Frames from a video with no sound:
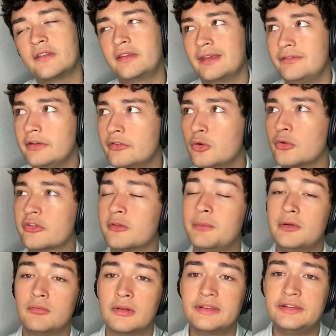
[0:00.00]
safety schools can
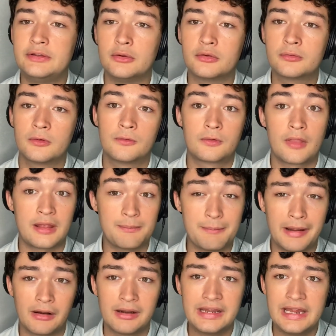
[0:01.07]
be really useful for like
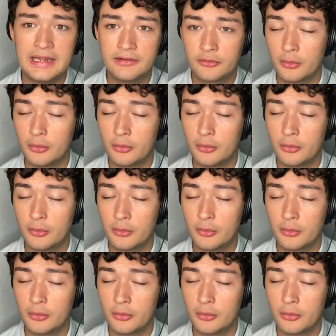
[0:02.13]
merit aid.